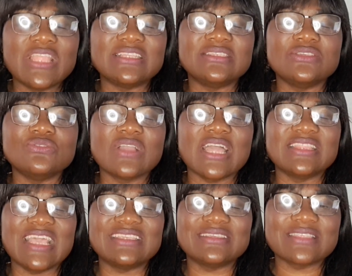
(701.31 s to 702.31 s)
that you can
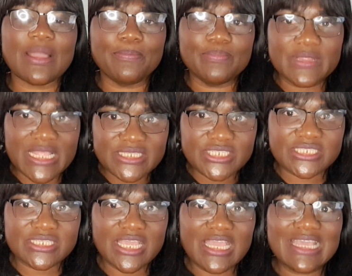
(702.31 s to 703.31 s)

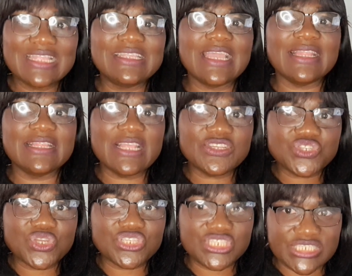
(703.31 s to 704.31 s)
establish the
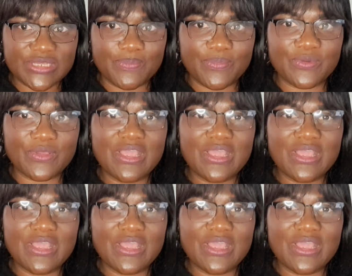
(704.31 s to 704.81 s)
relationship.